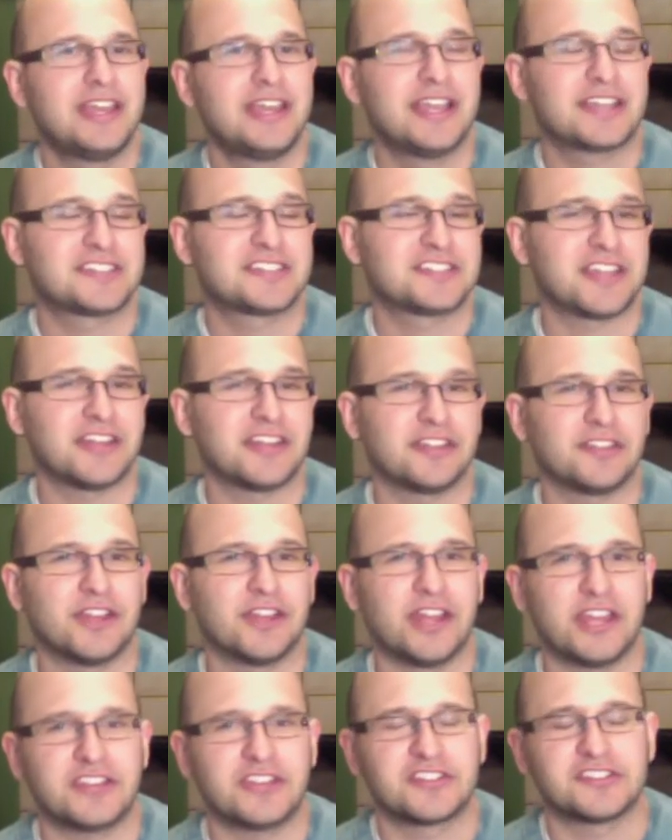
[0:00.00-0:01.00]
extending
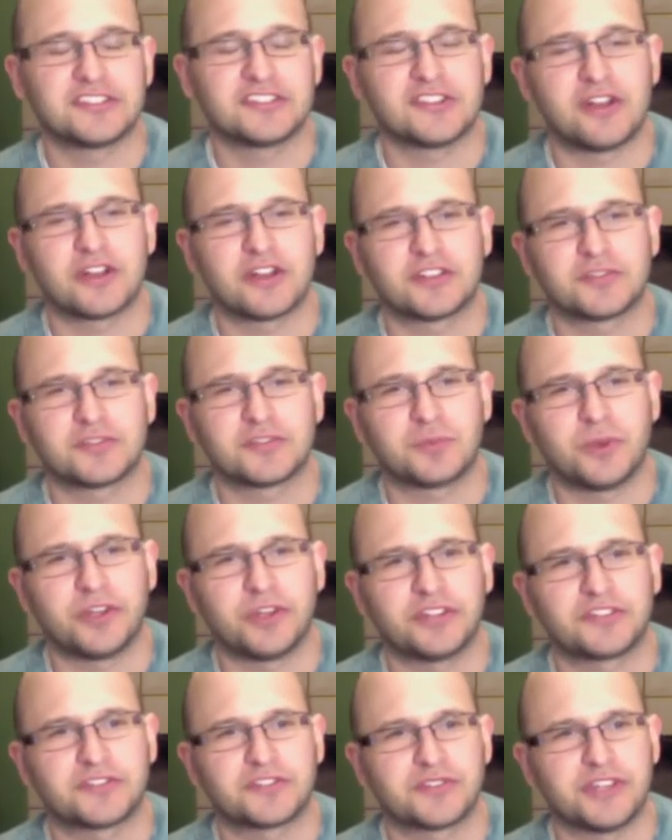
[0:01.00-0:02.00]
the nation's longest
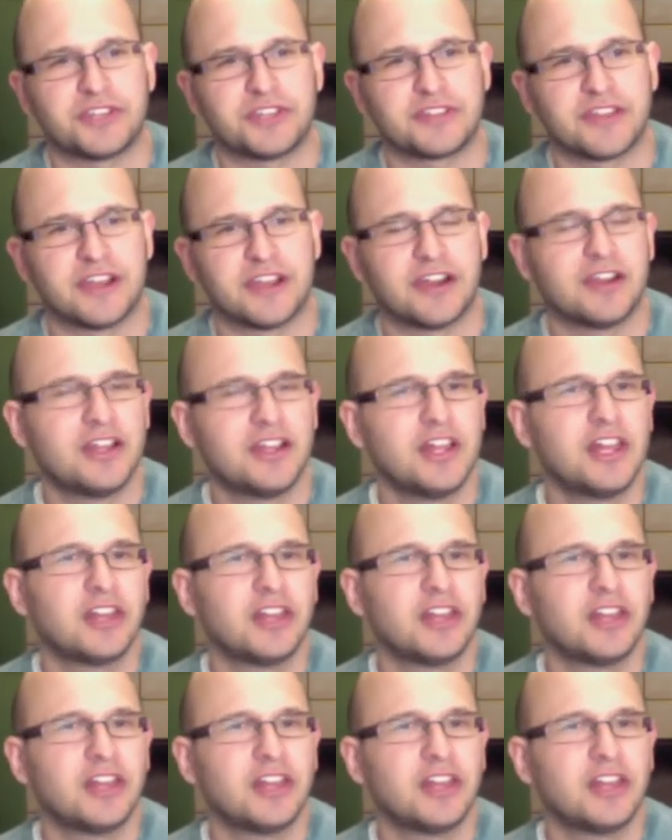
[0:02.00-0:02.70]
winning streak there.